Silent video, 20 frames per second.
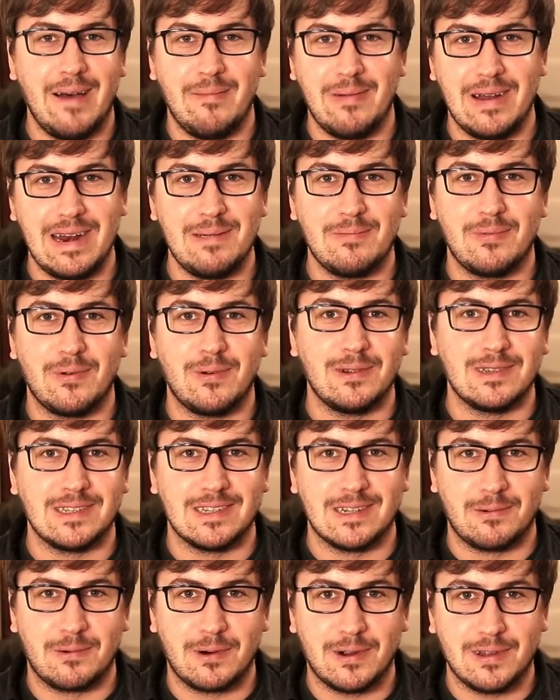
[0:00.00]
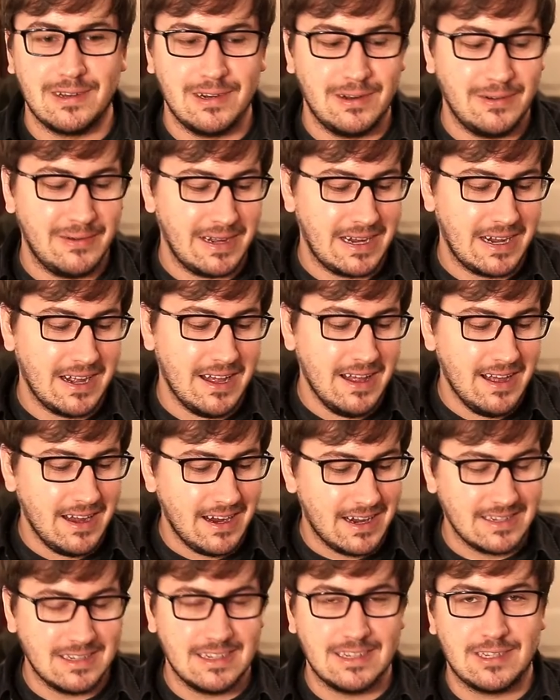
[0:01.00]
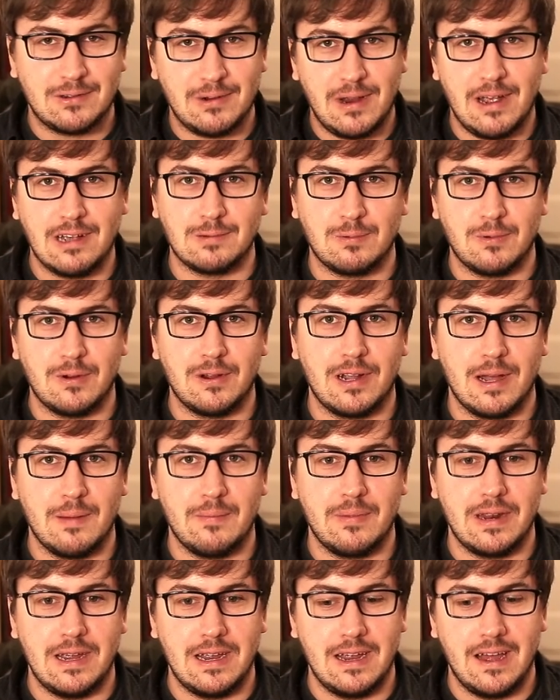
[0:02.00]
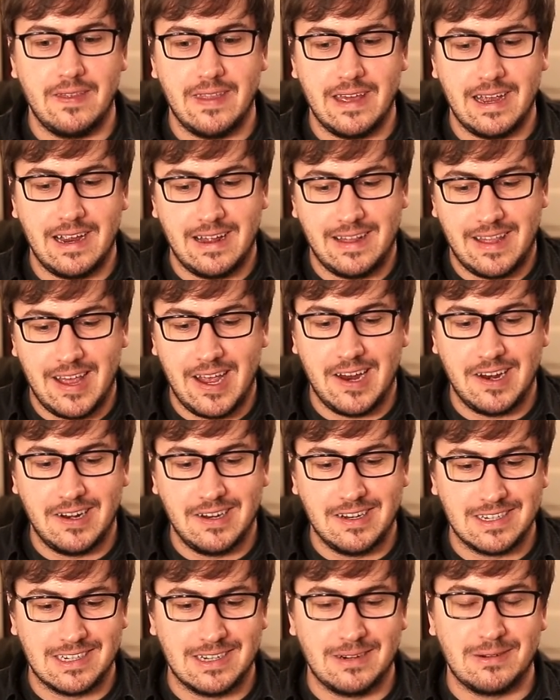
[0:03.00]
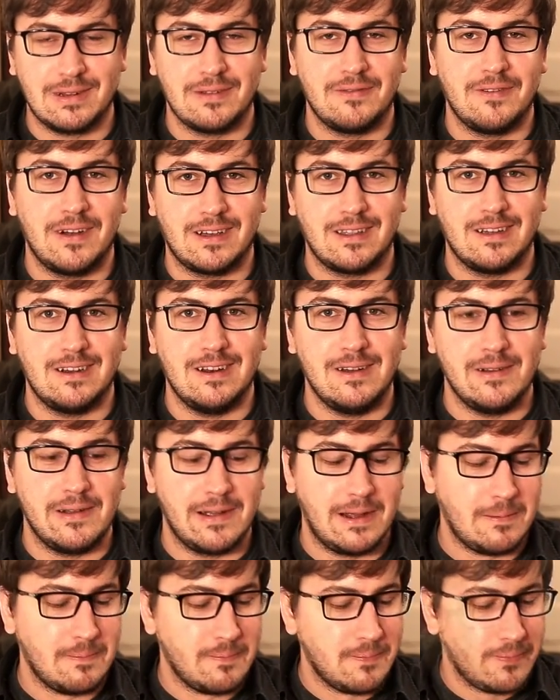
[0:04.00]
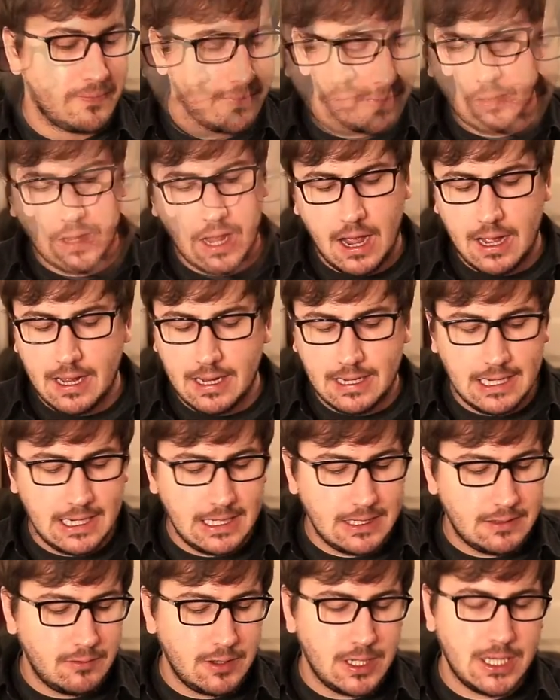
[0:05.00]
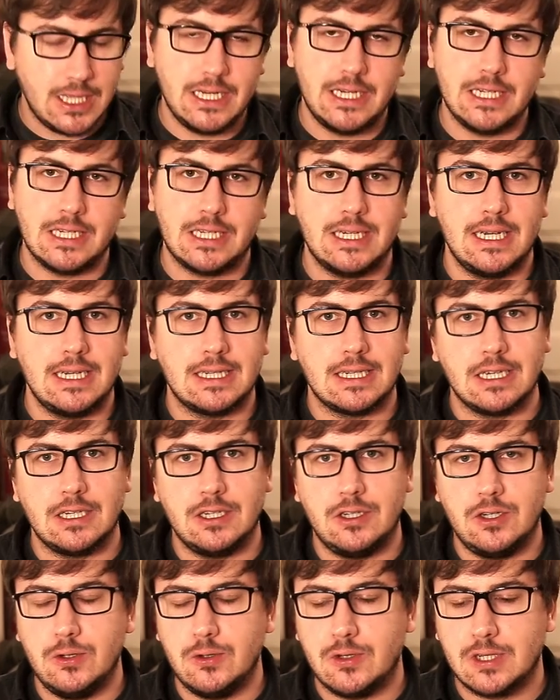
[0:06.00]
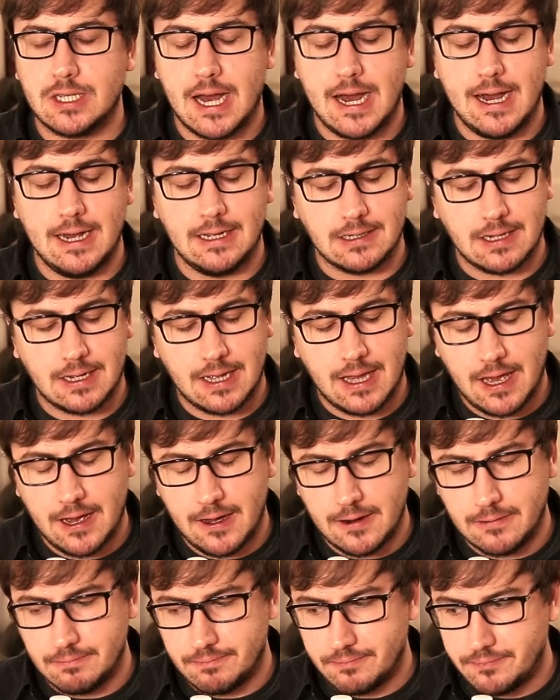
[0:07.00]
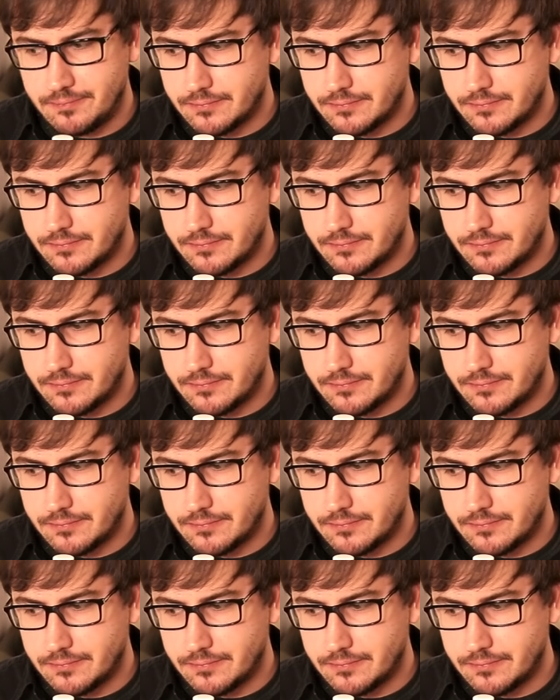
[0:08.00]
not many breweries in the world are doing because it's Treehouse Brewing Company and they, they just know what the fuck they're doing. I, it really just tastes like juice, guys. Again,